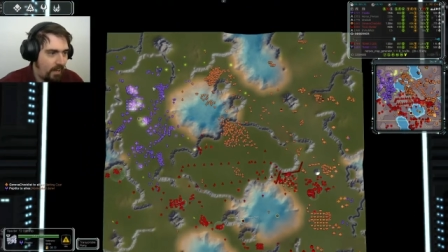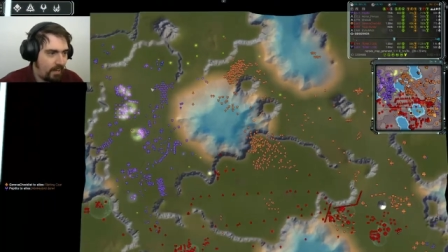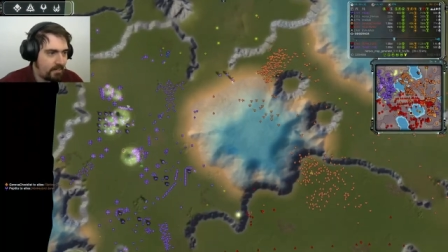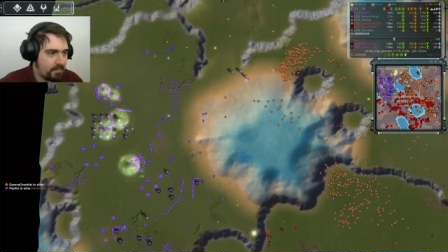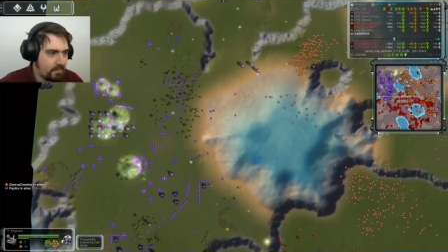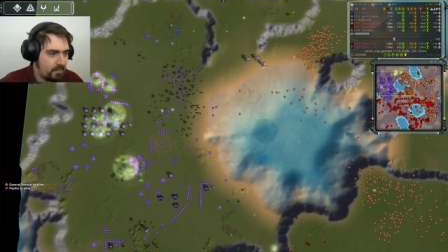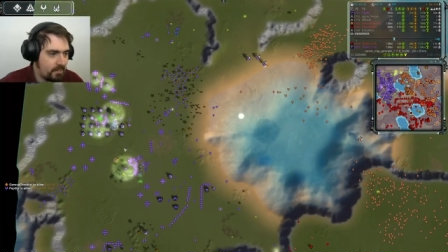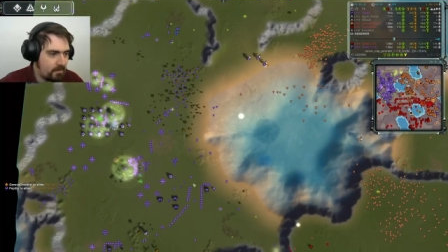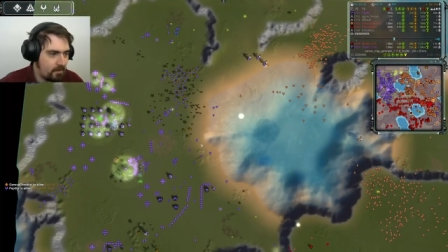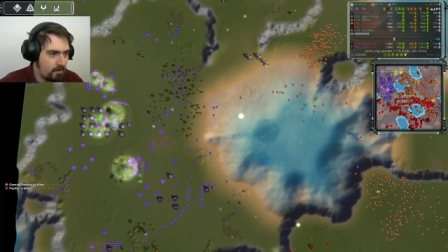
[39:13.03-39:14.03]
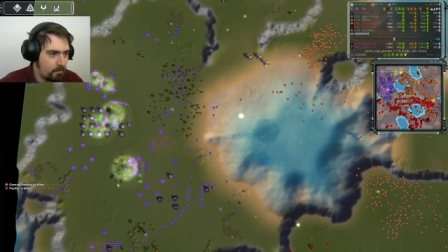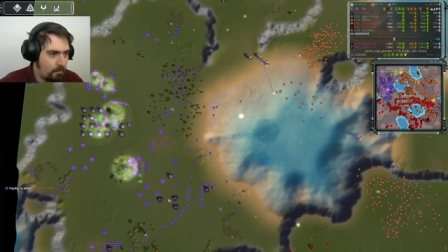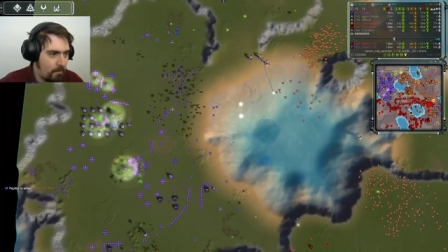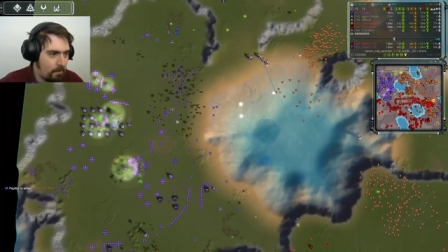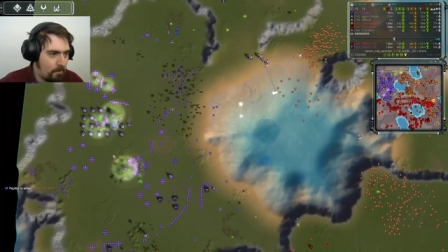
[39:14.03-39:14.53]
and it's going to
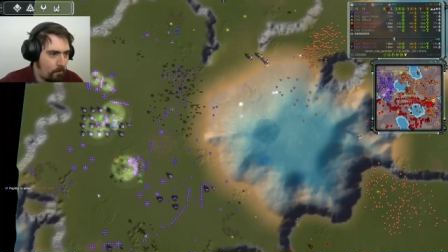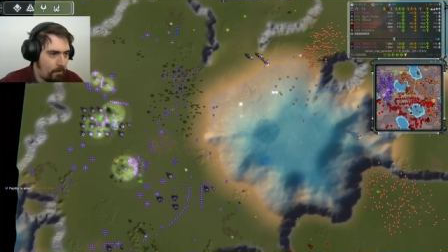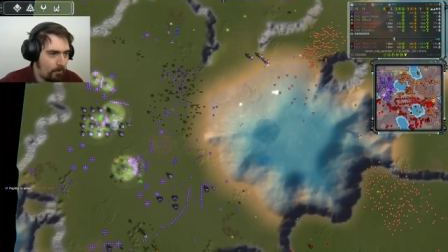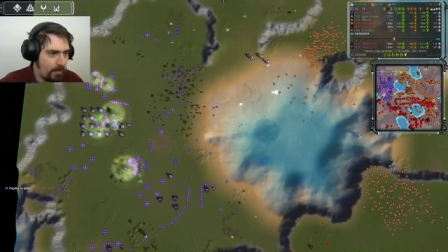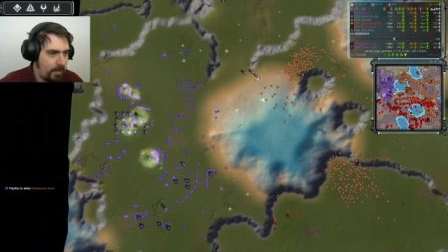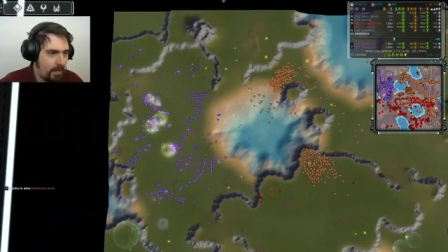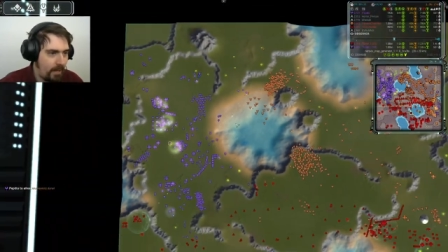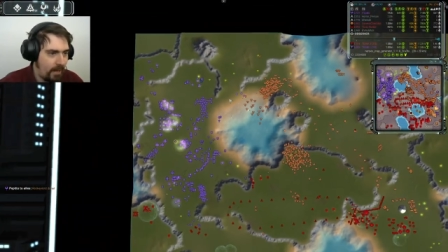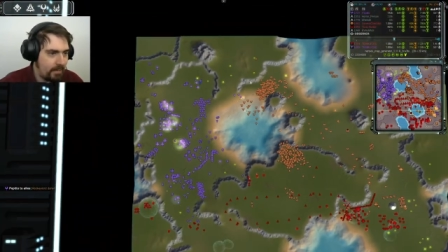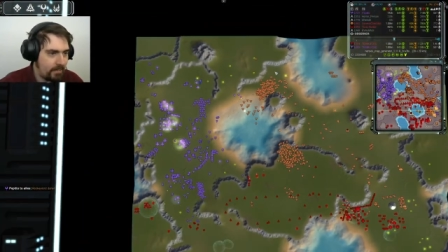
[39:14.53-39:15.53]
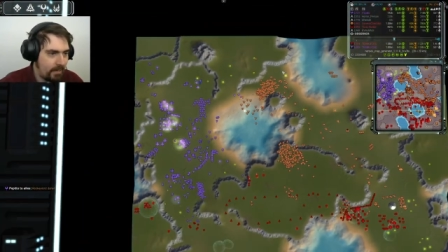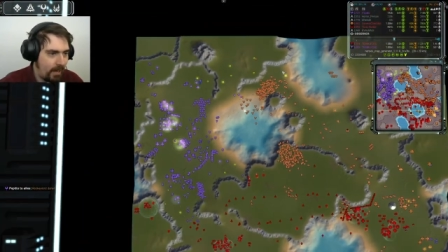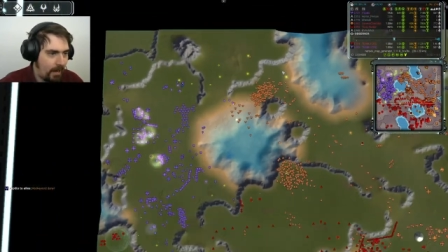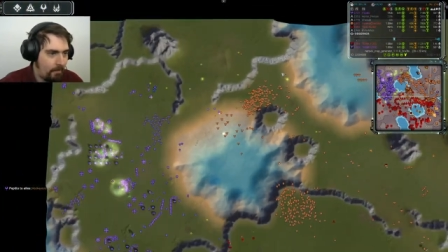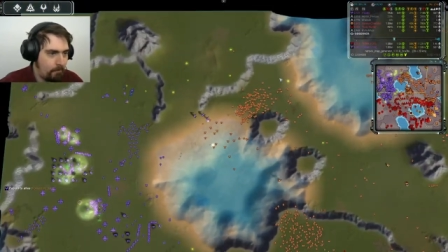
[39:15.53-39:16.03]
maybe pop out here and
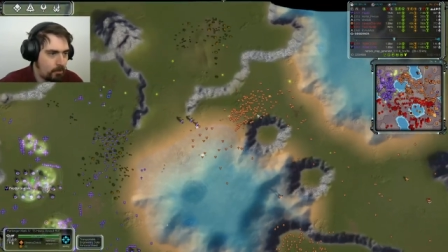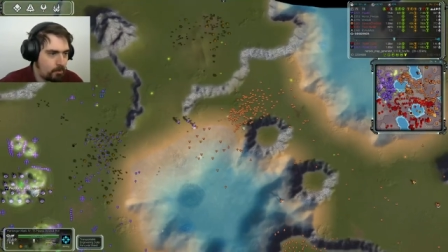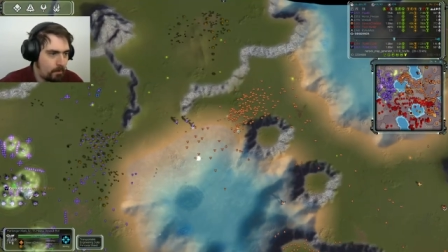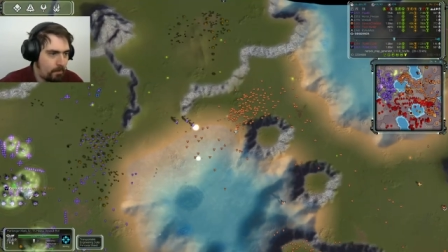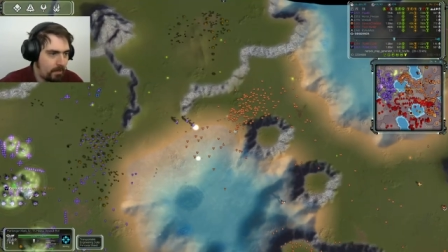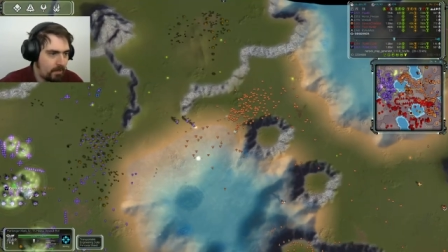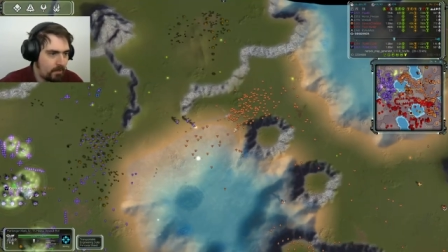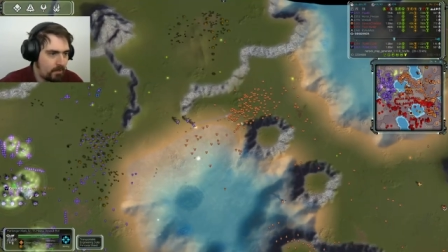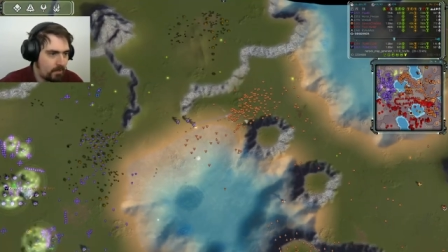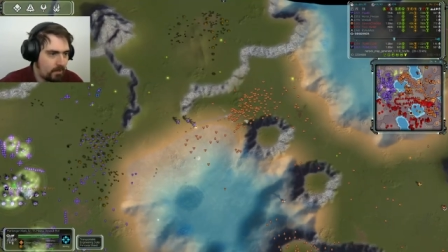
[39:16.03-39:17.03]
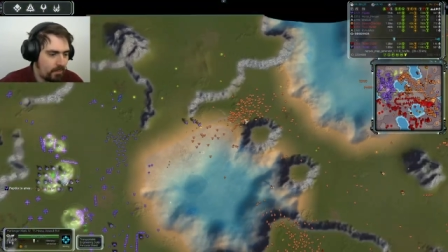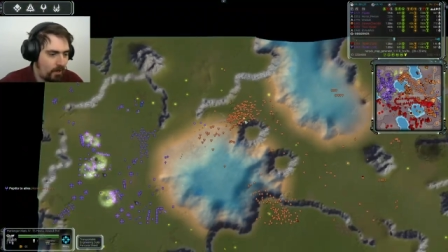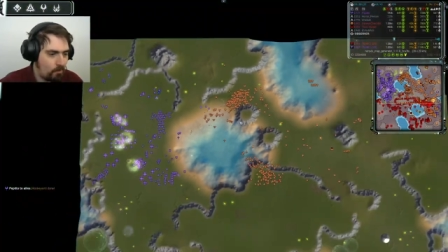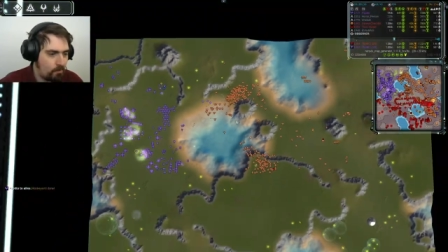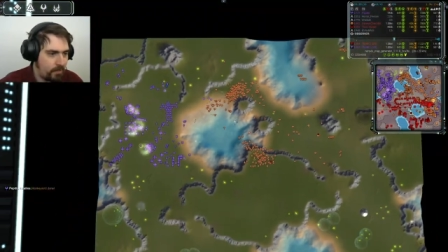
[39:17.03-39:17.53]
ambush Pepitto.
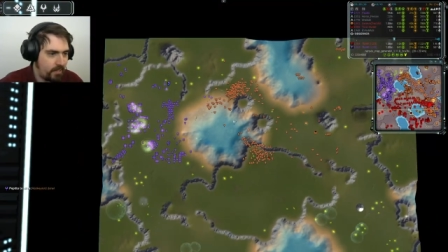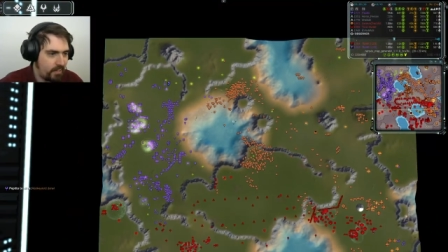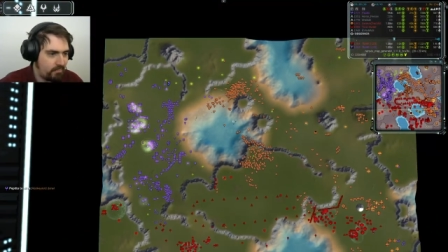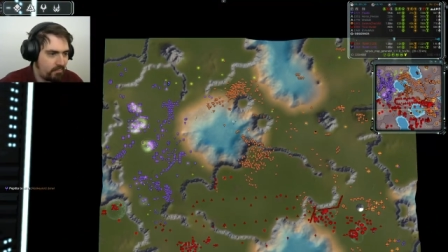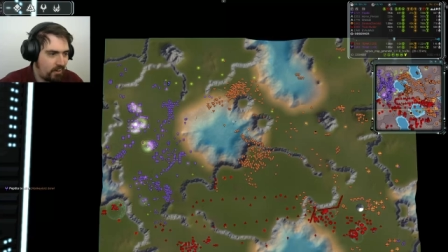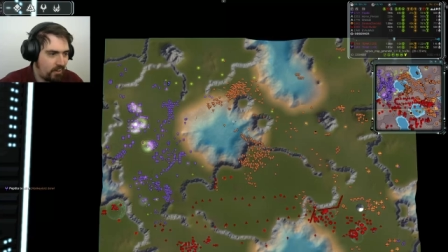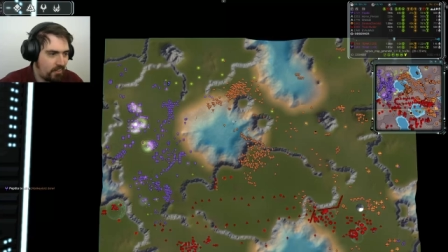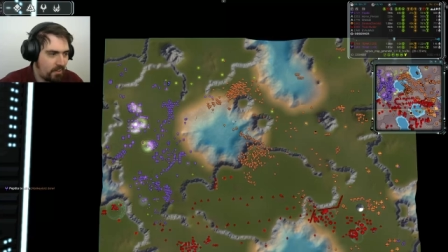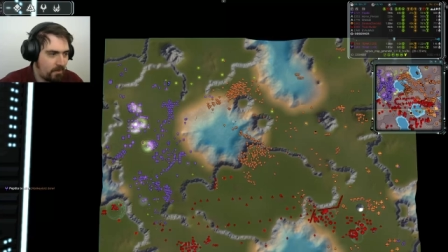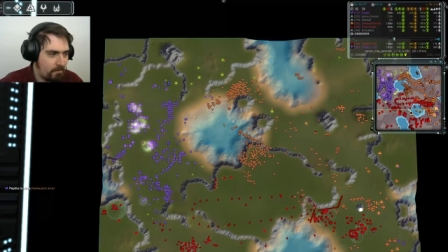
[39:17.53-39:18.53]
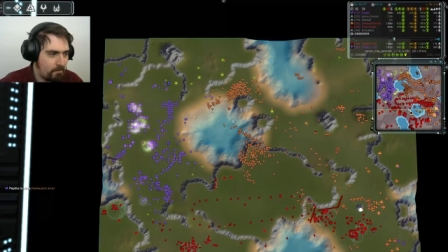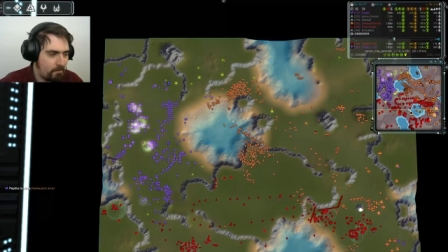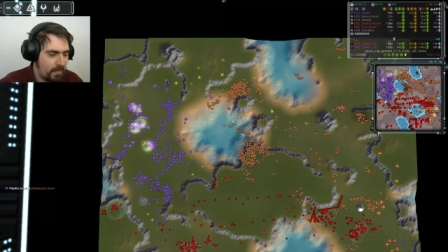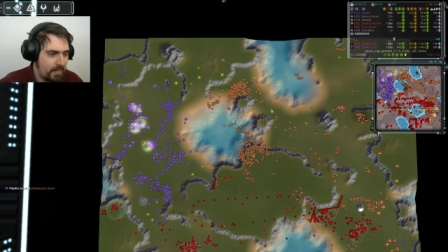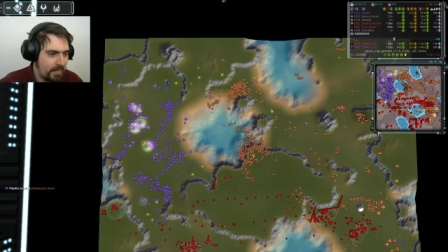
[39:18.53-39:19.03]
That would be rather
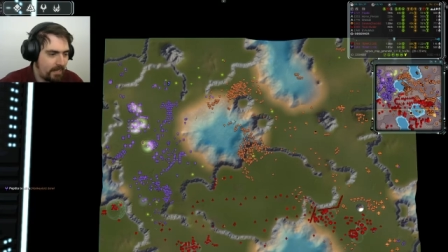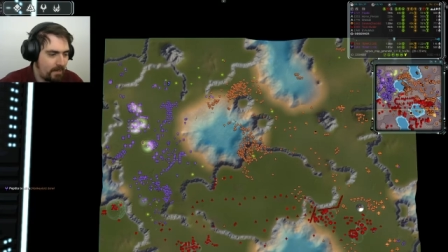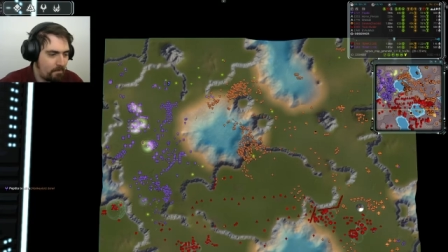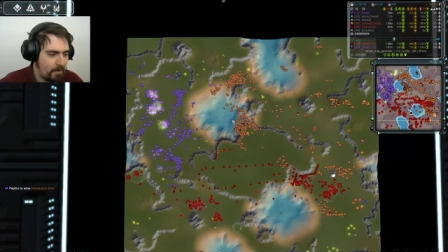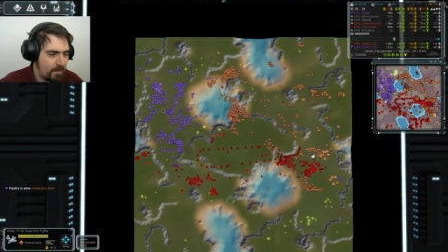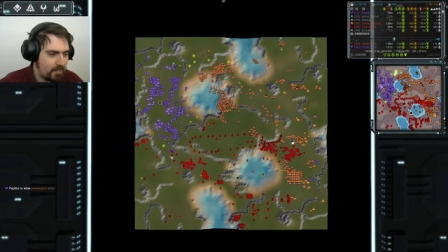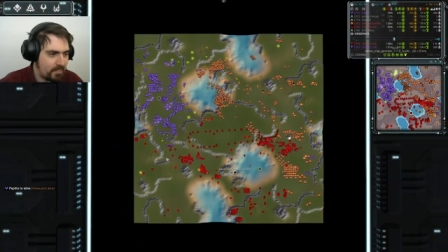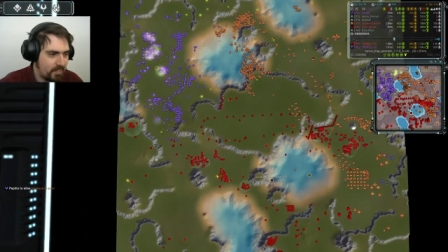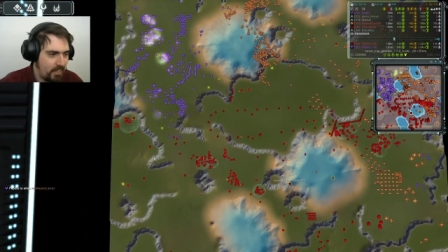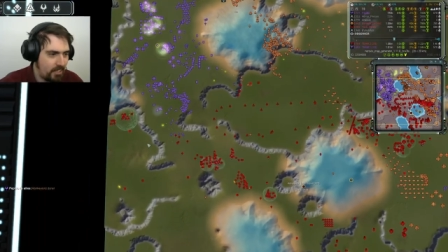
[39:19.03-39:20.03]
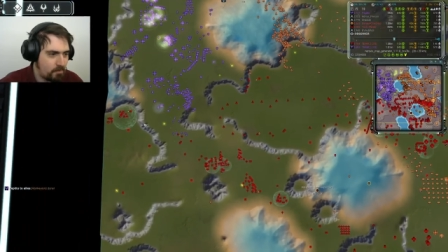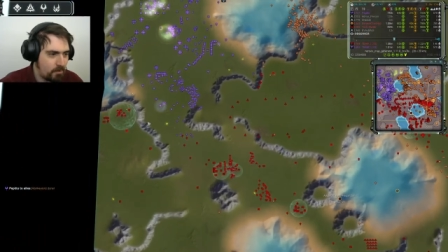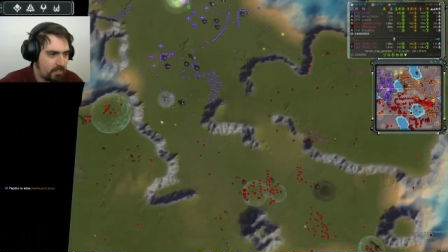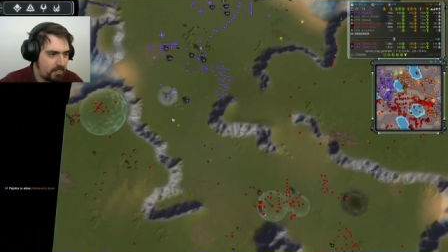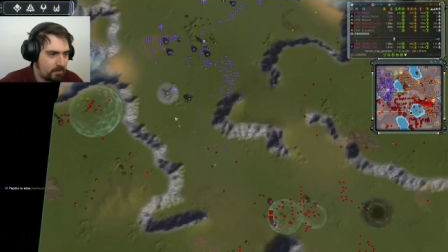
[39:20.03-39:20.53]
mean, but it's
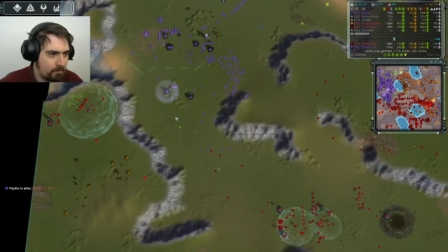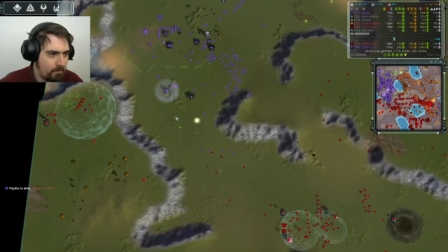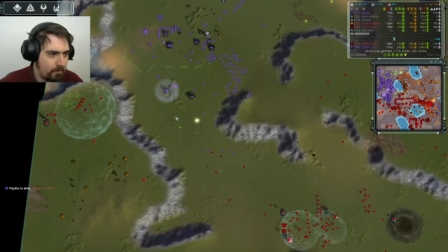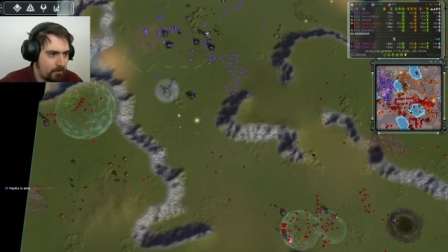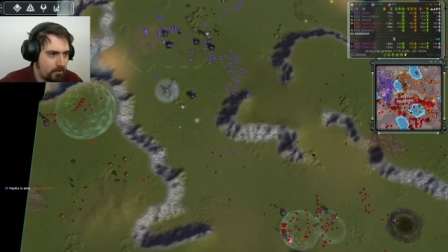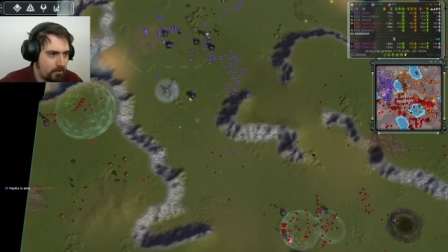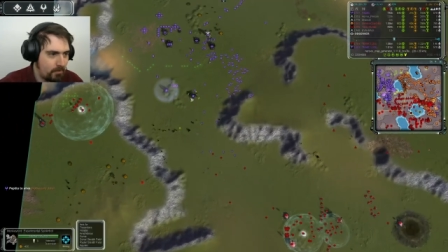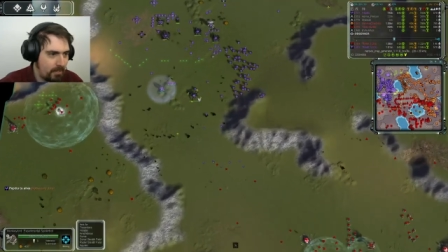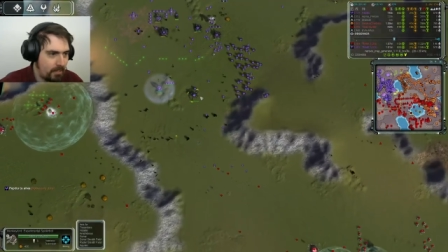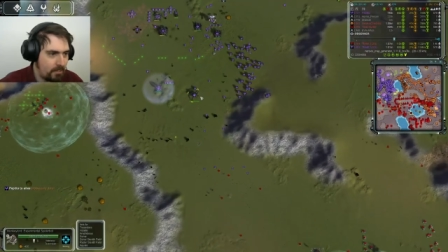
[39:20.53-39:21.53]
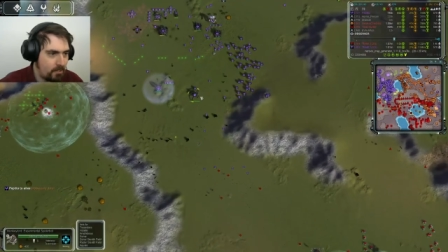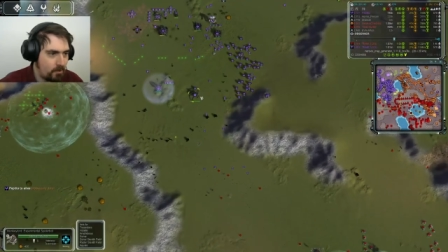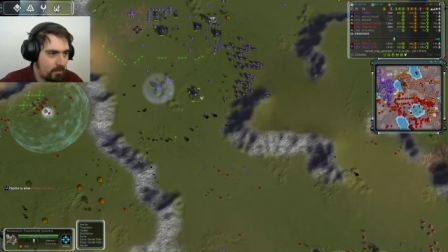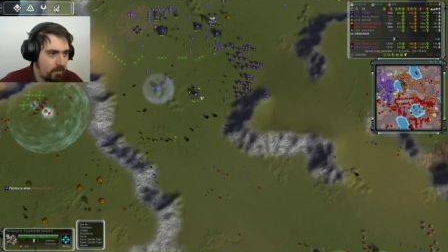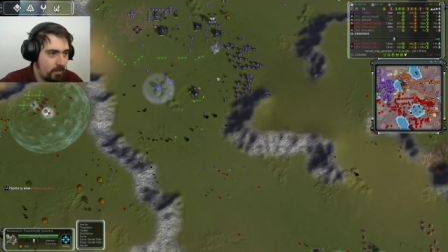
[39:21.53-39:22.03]
what he might need to do, and